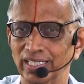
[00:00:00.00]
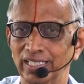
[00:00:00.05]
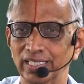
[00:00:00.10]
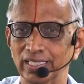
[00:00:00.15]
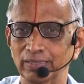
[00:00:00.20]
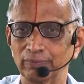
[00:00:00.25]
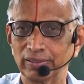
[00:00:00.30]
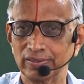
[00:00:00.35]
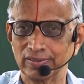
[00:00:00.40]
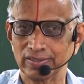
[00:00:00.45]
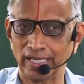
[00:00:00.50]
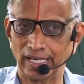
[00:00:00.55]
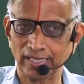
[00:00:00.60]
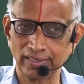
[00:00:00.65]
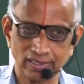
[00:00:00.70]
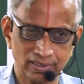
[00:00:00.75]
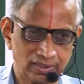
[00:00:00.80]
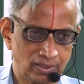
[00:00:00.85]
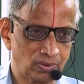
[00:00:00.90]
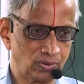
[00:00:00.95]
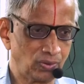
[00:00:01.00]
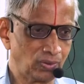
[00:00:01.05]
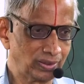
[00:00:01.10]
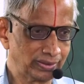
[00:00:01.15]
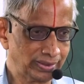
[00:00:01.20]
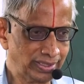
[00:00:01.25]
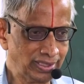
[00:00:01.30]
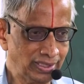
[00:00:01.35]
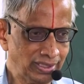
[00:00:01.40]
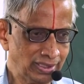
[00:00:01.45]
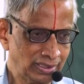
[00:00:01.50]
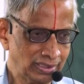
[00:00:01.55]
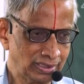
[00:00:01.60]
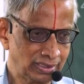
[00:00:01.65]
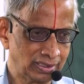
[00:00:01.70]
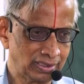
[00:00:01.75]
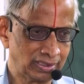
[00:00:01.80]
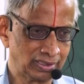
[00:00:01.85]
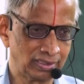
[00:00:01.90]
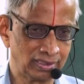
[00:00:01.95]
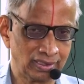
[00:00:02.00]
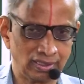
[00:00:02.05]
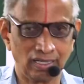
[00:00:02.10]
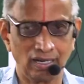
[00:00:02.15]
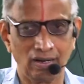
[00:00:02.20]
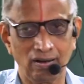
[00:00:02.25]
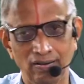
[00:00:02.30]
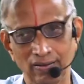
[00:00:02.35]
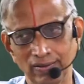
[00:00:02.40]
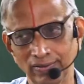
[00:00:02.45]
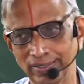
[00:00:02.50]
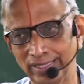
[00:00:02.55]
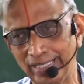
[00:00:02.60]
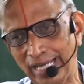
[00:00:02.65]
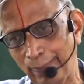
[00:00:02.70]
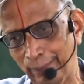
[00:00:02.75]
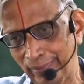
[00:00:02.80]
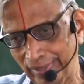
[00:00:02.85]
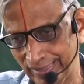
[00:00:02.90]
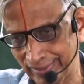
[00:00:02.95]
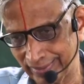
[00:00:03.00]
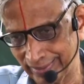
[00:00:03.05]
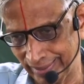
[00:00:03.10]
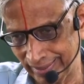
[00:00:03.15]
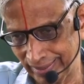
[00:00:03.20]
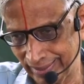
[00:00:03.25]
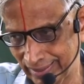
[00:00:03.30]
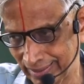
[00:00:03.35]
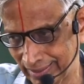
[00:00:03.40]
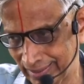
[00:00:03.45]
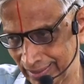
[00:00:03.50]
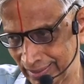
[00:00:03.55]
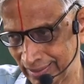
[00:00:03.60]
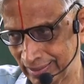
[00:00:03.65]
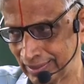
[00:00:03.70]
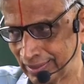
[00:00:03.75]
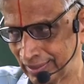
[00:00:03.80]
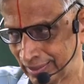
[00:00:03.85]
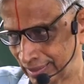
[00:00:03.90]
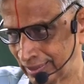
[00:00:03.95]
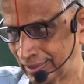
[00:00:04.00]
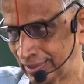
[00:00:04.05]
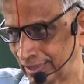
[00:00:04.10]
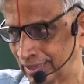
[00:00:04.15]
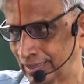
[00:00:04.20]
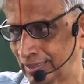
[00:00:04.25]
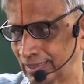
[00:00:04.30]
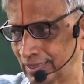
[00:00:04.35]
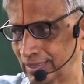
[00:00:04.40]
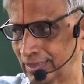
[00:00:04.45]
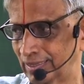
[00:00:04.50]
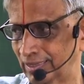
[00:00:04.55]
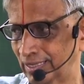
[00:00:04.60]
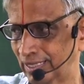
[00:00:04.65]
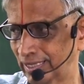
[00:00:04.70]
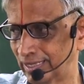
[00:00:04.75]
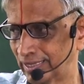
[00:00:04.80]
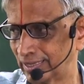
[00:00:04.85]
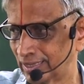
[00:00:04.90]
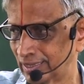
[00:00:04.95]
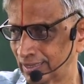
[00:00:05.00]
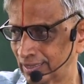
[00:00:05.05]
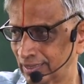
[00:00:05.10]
It is either the whole thing or the empty set, right?